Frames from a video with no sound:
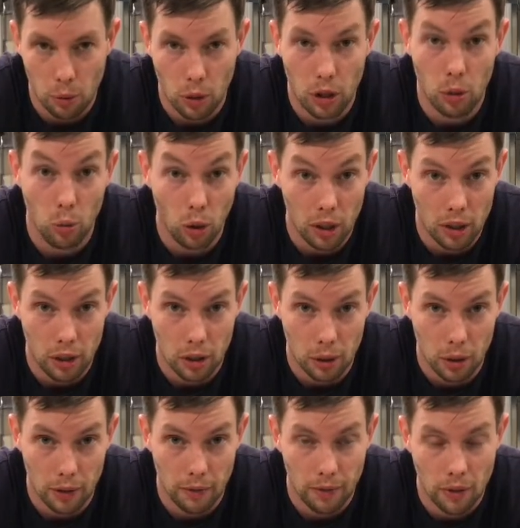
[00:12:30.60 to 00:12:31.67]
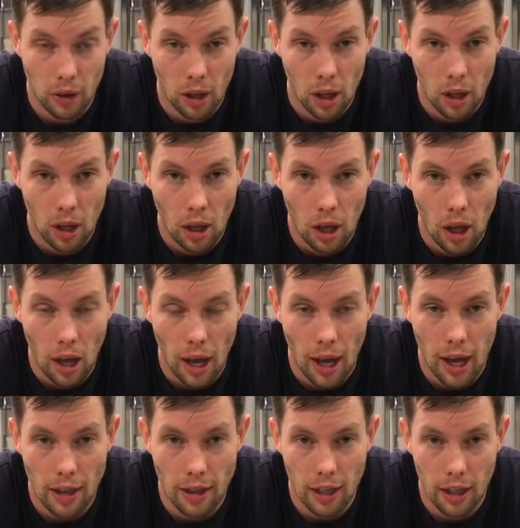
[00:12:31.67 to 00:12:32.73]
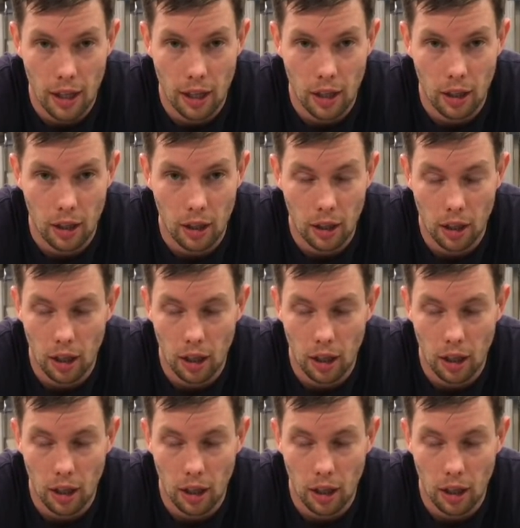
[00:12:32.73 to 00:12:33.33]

the way you want to do it. And then